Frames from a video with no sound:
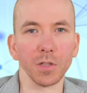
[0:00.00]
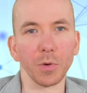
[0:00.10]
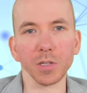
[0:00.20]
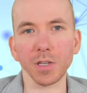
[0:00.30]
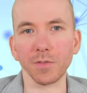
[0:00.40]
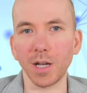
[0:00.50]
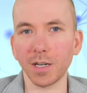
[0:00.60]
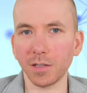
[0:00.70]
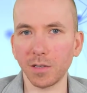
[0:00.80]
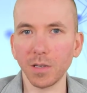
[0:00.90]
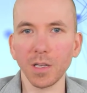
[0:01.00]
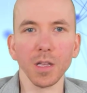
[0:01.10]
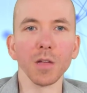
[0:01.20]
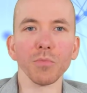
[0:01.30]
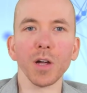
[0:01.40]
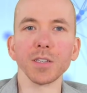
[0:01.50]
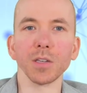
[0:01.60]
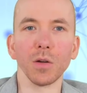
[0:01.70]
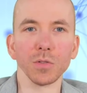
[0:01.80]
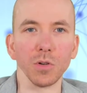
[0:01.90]
to the positive side and the price
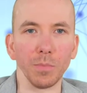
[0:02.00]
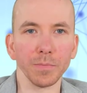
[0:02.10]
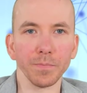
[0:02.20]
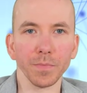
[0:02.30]
goes up.